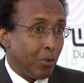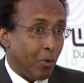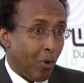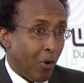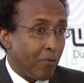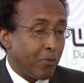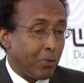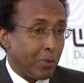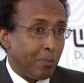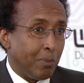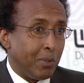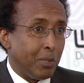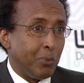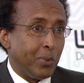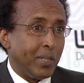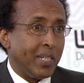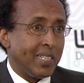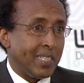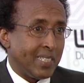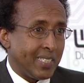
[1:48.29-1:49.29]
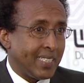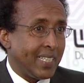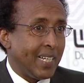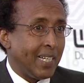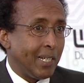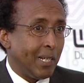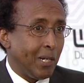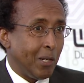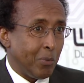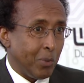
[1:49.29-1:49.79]
comfortable and we can
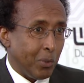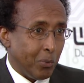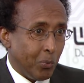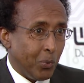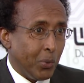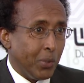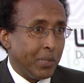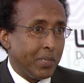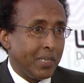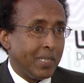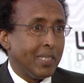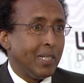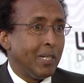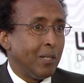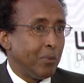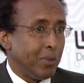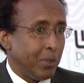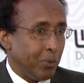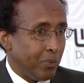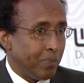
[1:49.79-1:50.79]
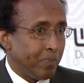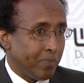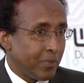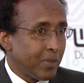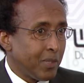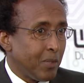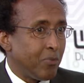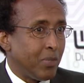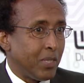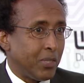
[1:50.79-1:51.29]
understand how they work and how they
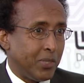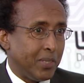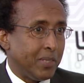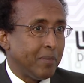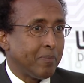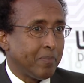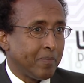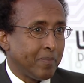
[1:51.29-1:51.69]
function.